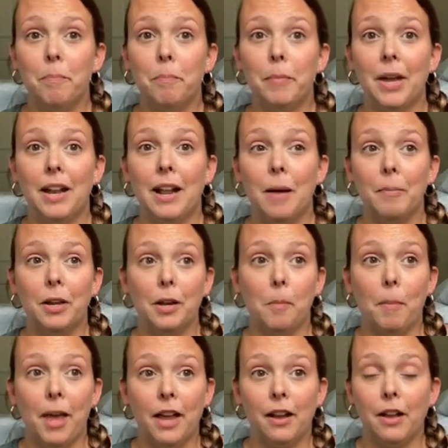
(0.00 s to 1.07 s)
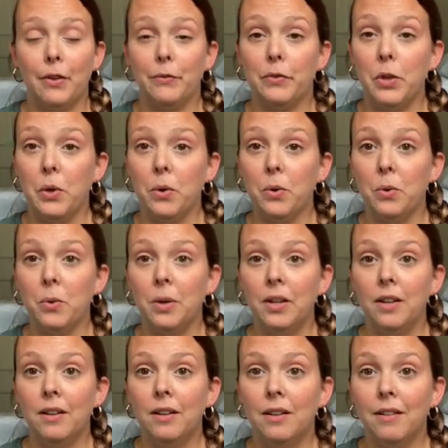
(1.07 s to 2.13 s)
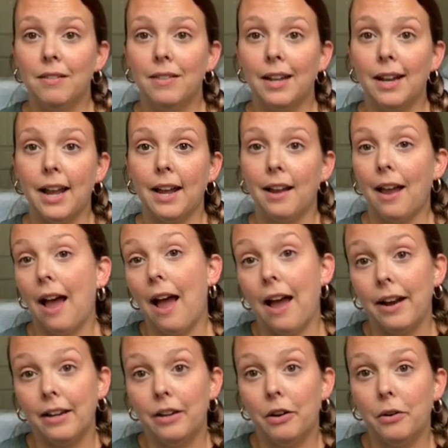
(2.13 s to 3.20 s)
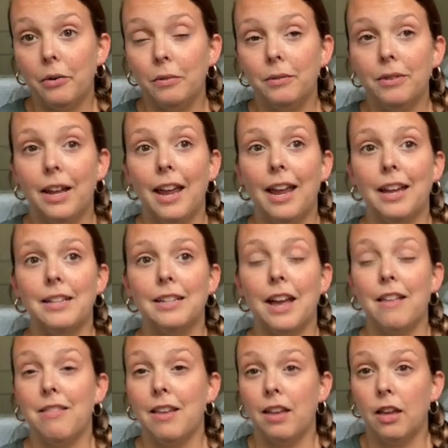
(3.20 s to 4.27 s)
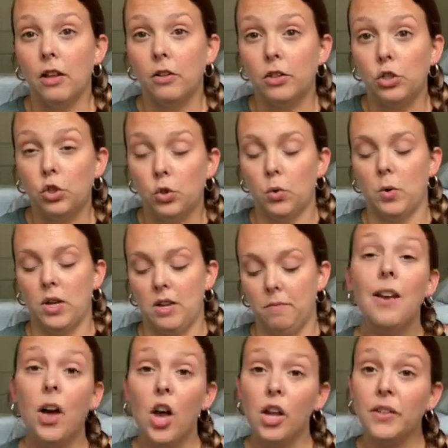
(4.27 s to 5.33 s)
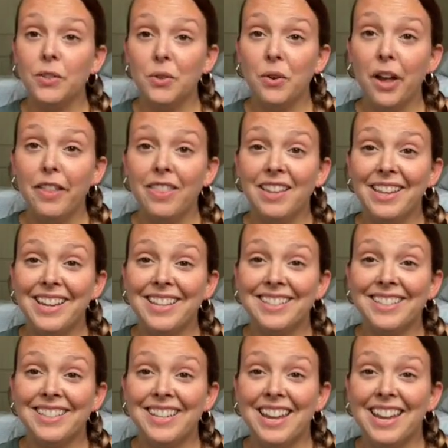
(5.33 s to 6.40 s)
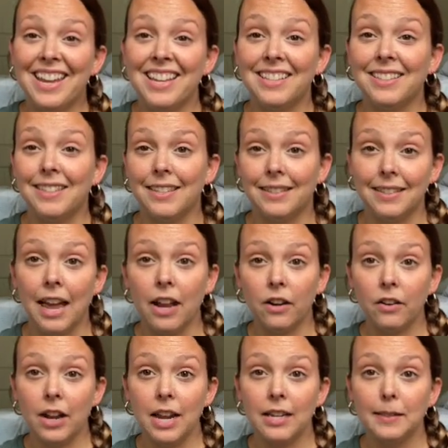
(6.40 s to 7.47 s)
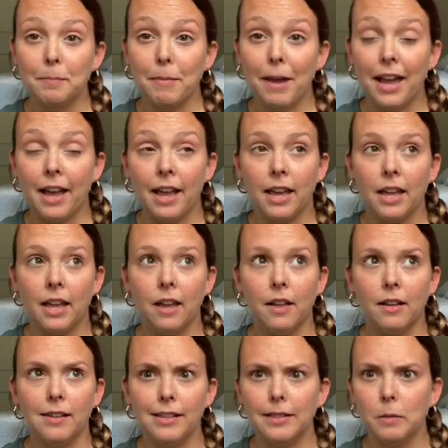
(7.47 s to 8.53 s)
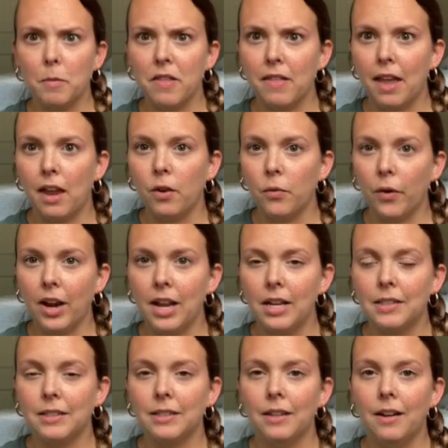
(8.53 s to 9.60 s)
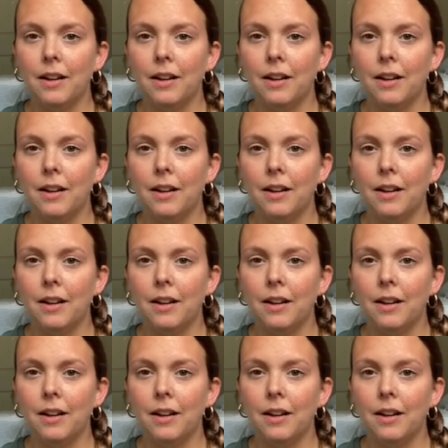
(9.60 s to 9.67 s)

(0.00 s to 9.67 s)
but I'm gonna pick a few that I know and I think he'll enjoy. Also on the list is The Saturdays by Elizabeth Enright.